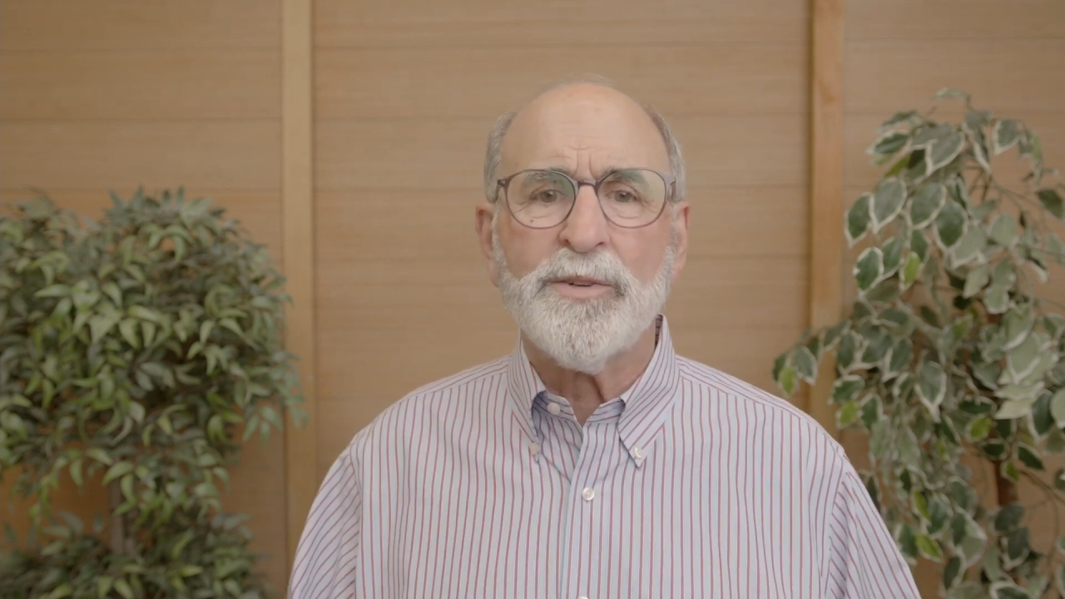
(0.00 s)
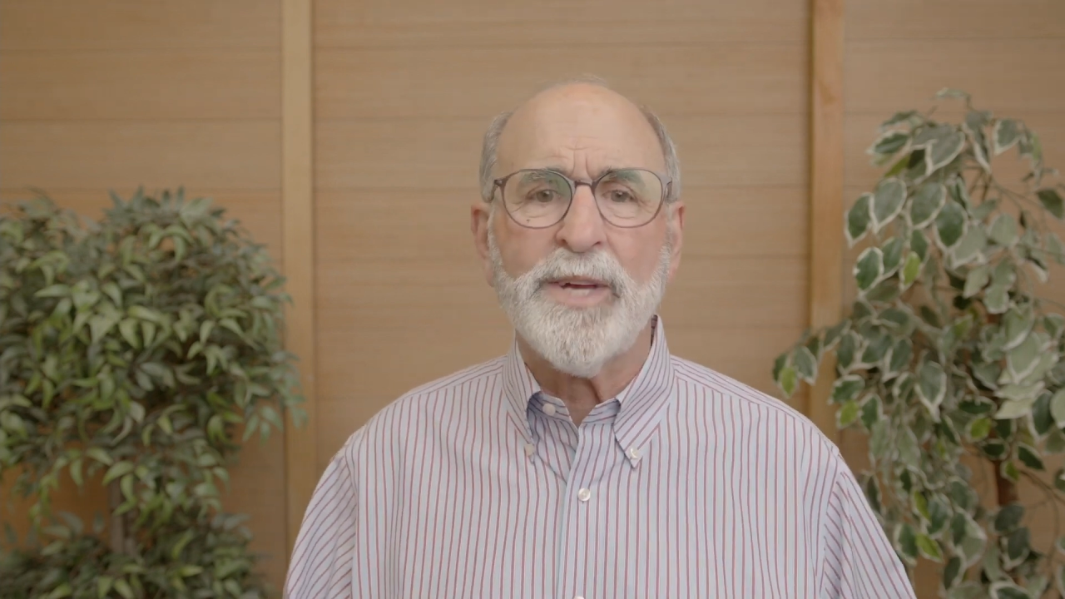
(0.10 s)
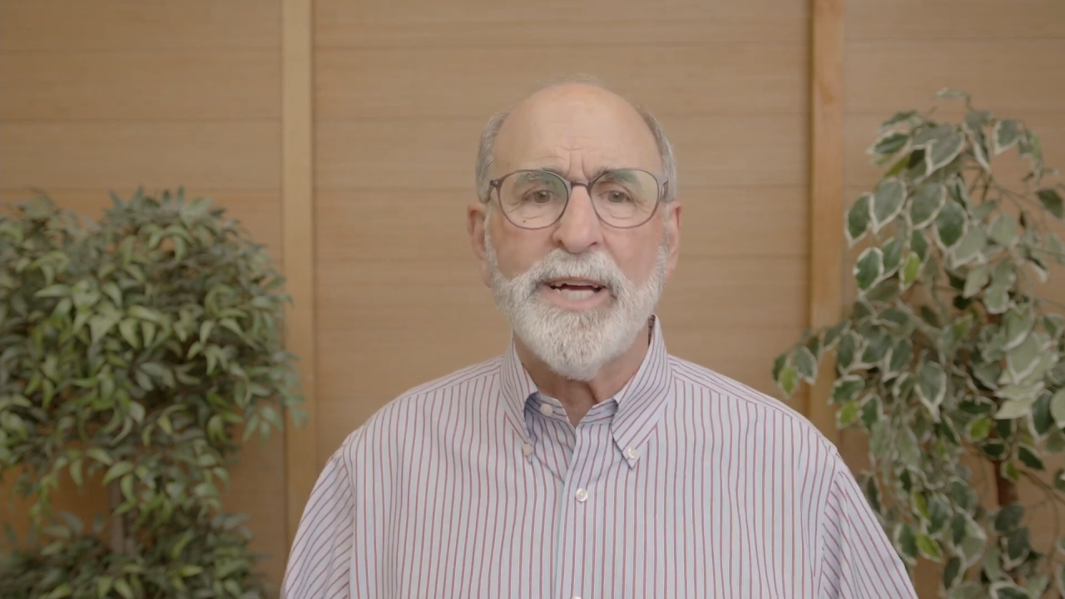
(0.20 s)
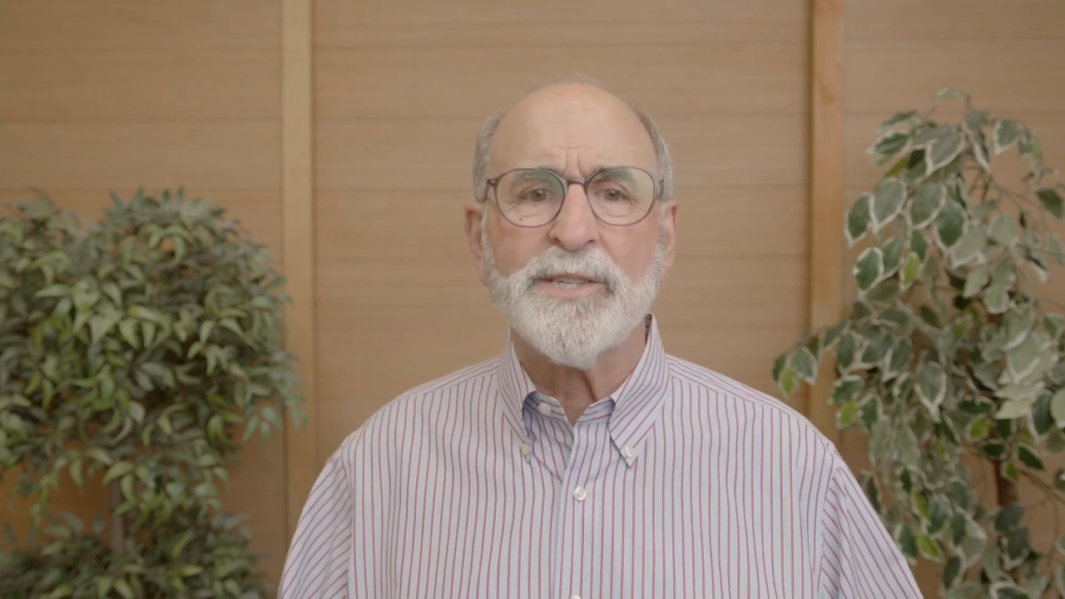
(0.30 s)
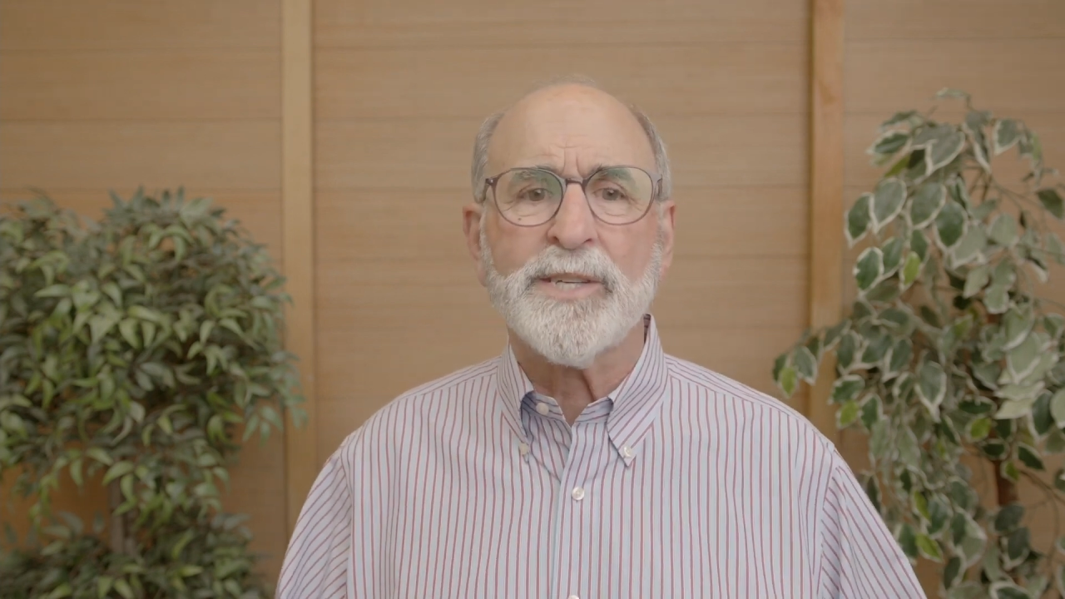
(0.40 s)

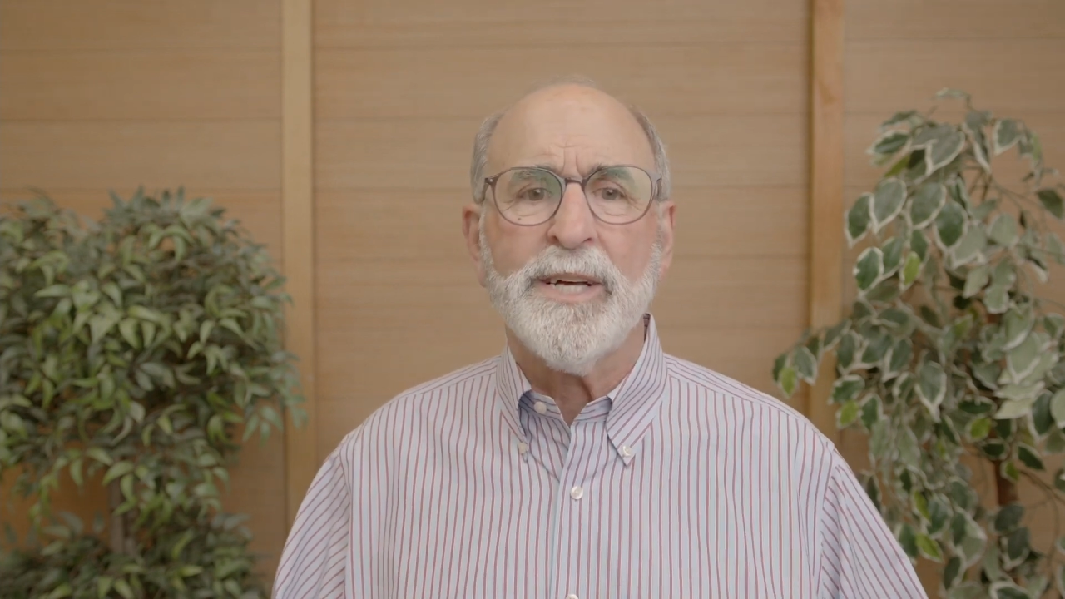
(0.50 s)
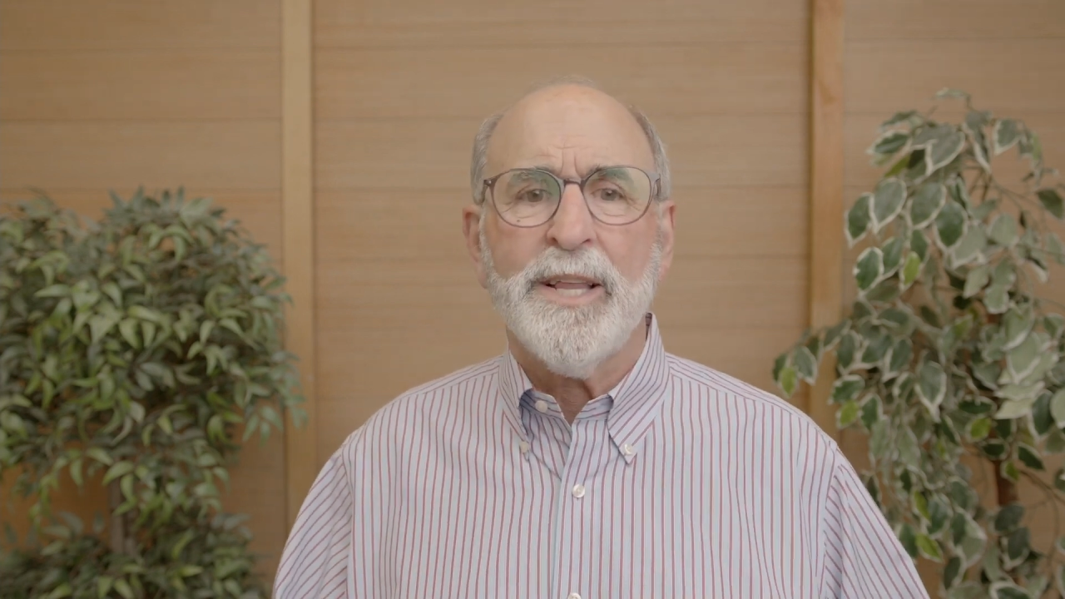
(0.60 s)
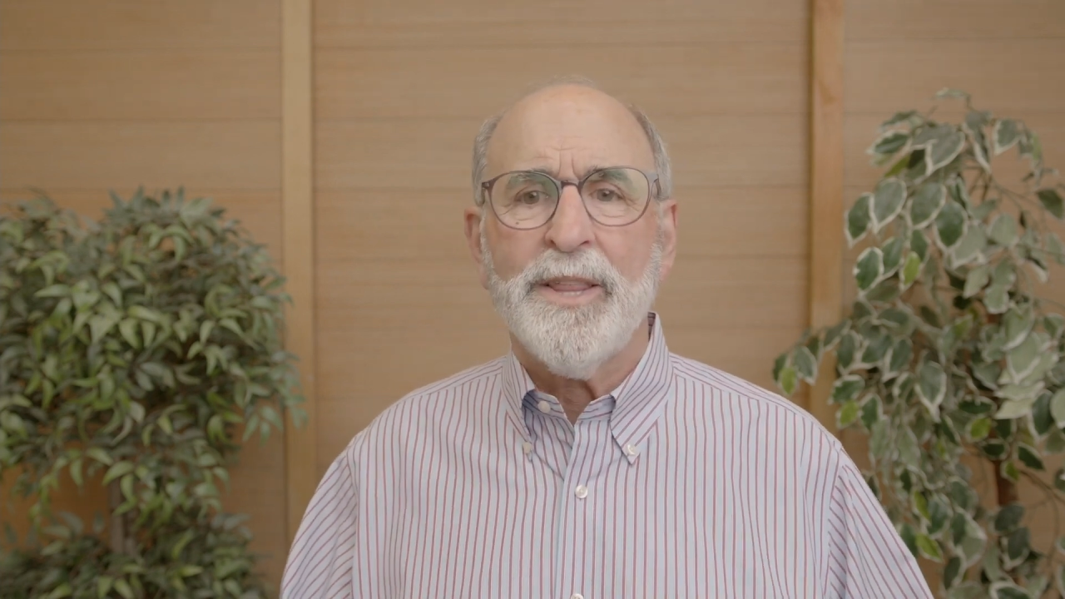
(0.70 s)
says